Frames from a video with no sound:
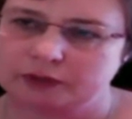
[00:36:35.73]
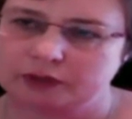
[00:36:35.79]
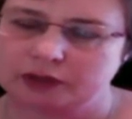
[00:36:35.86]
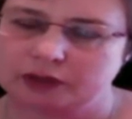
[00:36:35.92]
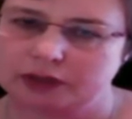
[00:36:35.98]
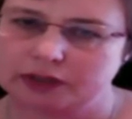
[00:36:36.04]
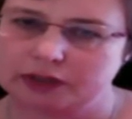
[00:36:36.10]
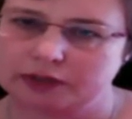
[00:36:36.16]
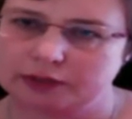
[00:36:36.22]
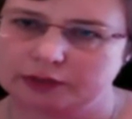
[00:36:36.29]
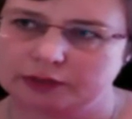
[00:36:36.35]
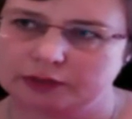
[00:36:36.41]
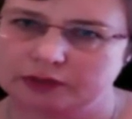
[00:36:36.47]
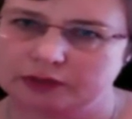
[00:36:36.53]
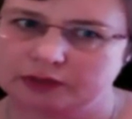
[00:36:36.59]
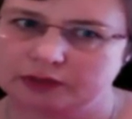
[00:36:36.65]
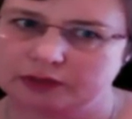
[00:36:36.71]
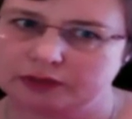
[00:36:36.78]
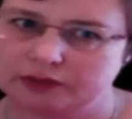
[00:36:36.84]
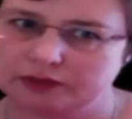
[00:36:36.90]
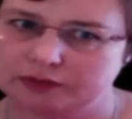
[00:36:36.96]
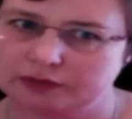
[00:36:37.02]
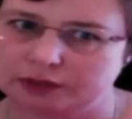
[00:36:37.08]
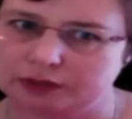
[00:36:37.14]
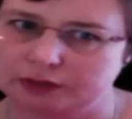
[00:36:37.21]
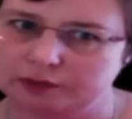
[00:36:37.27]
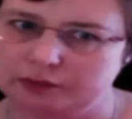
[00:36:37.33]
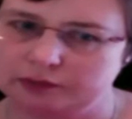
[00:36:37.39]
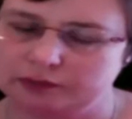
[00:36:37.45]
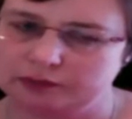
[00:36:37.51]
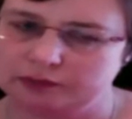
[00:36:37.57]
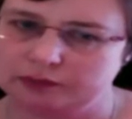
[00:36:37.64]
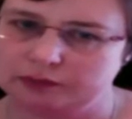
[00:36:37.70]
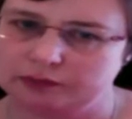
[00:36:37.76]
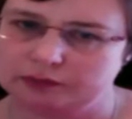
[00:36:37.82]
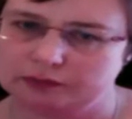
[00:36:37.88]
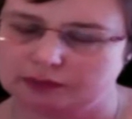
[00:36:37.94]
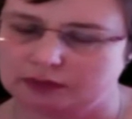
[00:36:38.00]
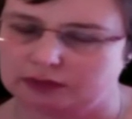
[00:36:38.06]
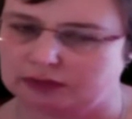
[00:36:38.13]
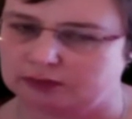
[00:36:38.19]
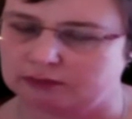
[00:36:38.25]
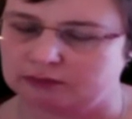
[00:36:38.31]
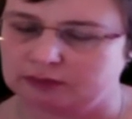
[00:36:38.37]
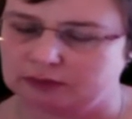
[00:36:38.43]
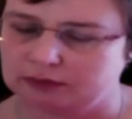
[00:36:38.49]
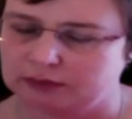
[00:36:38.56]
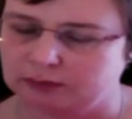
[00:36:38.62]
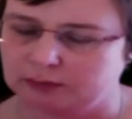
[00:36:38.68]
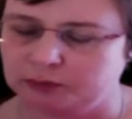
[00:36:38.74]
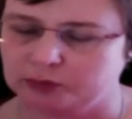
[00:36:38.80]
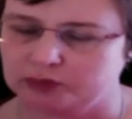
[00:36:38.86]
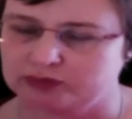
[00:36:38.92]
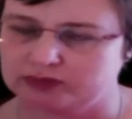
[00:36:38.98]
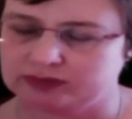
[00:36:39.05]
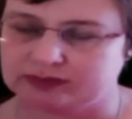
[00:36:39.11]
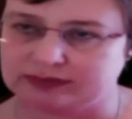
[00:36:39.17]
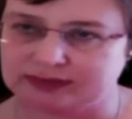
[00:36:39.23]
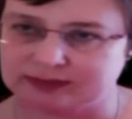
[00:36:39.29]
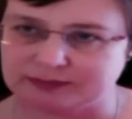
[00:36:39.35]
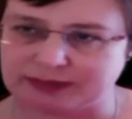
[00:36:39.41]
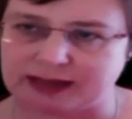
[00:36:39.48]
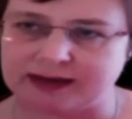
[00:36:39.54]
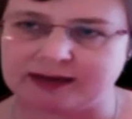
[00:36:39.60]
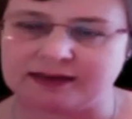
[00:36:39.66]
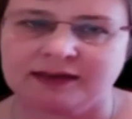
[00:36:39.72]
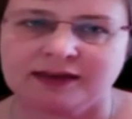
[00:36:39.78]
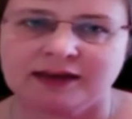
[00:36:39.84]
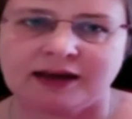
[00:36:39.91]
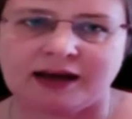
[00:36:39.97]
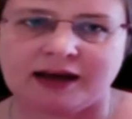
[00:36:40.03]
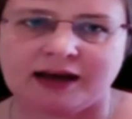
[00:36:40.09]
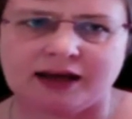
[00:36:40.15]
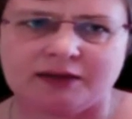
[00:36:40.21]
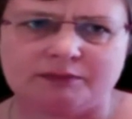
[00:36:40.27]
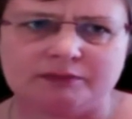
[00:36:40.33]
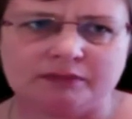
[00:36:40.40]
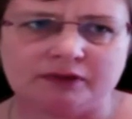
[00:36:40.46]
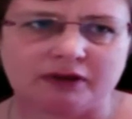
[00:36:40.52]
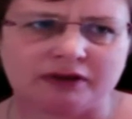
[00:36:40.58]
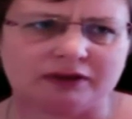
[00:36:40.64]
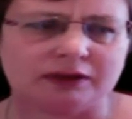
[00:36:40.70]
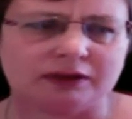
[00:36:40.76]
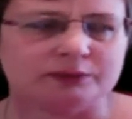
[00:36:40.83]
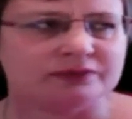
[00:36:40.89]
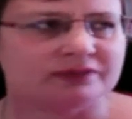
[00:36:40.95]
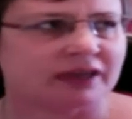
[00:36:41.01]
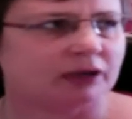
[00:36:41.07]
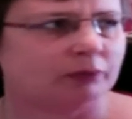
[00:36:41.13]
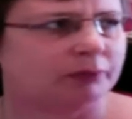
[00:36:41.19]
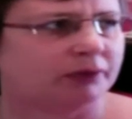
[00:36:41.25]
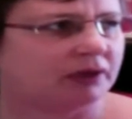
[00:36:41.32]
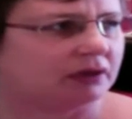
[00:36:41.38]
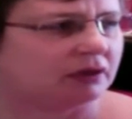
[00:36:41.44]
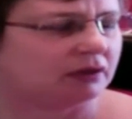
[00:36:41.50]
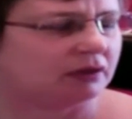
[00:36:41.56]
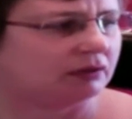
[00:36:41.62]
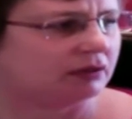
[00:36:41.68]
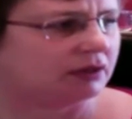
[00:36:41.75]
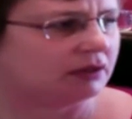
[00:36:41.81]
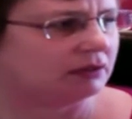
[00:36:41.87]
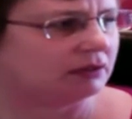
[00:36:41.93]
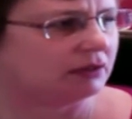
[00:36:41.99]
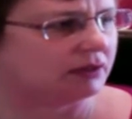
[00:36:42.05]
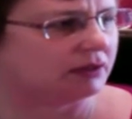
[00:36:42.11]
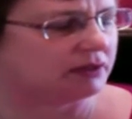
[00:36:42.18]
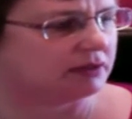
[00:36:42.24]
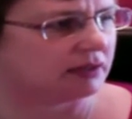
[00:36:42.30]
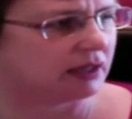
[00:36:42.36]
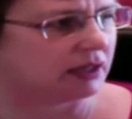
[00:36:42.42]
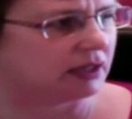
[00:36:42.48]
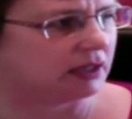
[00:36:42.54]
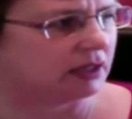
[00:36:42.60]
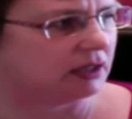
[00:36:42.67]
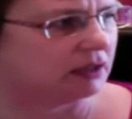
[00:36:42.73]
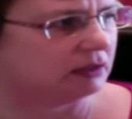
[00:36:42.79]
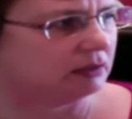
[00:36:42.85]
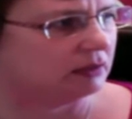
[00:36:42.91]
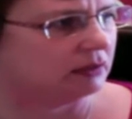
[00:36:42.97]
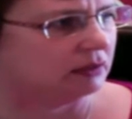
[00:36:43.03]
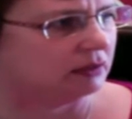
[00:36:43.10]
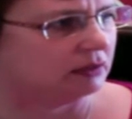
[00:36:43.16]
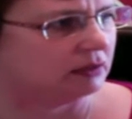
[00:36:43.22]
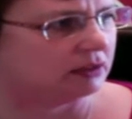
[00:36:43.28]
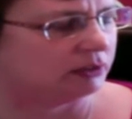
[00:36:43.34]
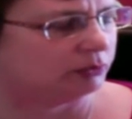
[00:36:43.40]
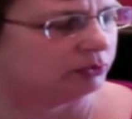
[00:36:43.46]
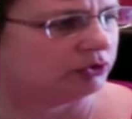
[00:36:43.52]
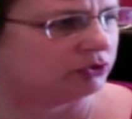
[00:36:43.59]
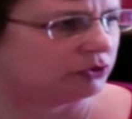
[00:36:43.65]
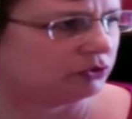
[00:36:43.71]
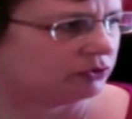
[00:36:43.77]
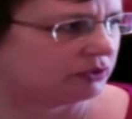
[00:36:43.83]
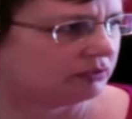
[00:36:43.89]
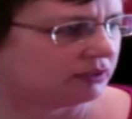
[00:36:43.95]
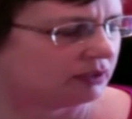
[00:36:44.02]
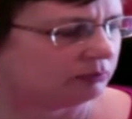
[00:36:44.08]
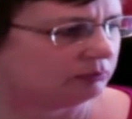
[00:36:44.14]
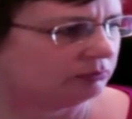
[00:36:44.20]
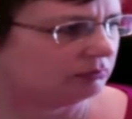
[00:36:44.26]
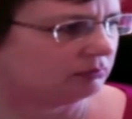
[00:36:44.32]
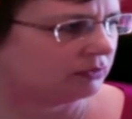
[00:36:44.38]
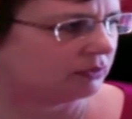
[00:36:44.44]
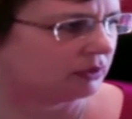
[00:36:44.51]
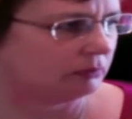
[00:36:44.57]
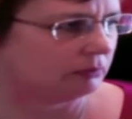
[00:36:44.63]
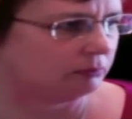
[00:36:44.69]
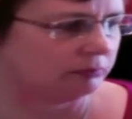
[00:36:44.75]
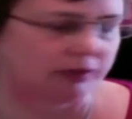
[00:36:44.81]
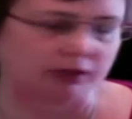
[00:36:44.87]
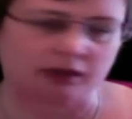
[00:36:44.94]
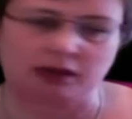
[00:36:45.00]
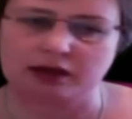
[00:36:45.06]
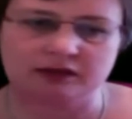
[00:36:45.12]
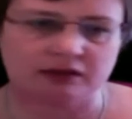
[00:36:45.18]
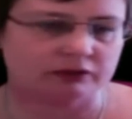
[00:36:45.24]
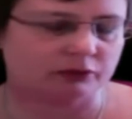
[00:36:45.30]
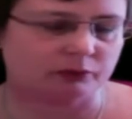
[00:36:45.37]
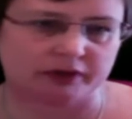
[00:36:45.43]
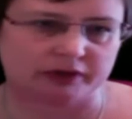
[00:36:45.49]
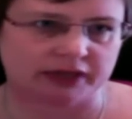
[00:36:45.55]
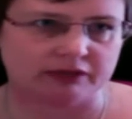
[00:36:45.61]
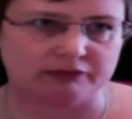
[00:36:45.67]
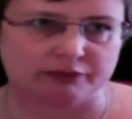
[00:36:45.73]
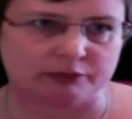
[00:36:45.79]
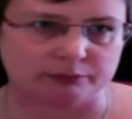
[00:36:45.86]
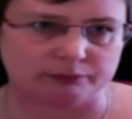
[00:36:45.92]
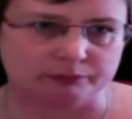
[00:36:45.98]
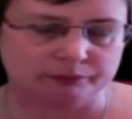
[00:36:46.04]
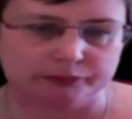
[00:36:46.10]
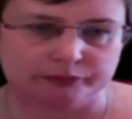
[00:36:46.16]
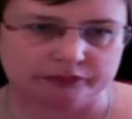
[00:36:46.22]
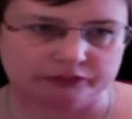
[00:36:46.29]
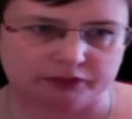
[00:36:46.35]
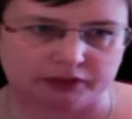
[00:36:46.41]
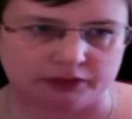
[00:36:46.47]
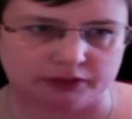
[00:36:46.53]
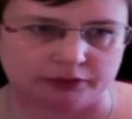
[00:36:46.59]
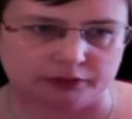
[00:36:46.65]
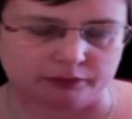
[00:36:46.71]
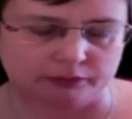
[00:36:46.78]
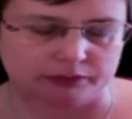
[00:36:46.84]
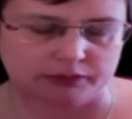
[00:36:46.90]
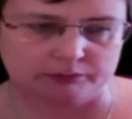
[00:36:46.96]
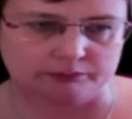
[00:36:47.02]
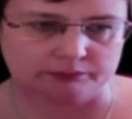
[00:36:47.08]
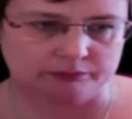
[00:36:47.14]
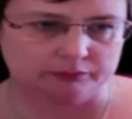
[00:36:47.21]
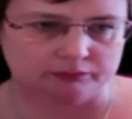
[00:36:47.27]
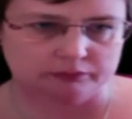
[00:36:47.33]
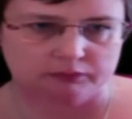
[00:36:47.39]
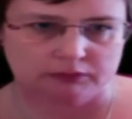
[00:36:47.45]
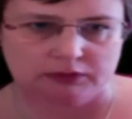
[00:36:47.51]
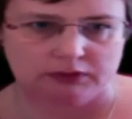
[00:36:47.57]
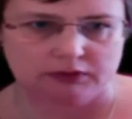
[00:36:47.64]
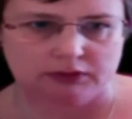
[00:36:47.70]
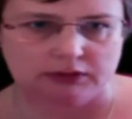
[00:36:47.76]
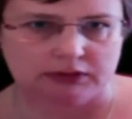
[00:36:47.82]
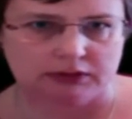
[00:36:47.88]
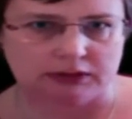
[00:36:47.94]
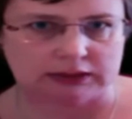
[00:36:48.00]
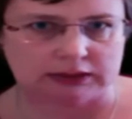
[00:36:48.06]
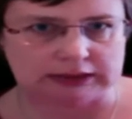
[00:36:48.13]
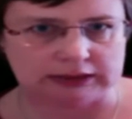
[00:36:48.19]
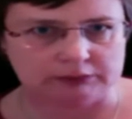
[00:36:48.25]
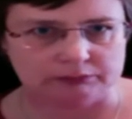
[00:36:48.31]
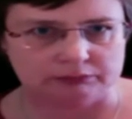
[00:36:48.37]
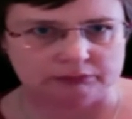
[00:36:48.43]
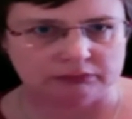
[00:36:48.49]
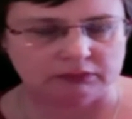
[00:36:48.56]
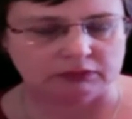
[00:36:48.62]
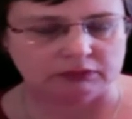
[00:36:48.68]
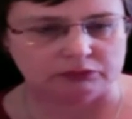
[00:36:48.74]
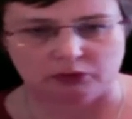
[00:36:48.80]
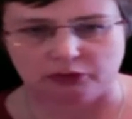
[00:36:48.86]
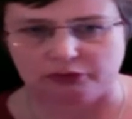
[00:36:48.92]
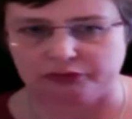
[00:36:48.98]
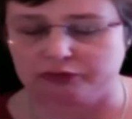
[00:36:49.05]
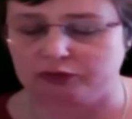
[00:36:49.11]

I don't think so, and I'm pausing to think about it. I was helping a client the other day that he was using some theme, but I don't know where it came from. So, off the top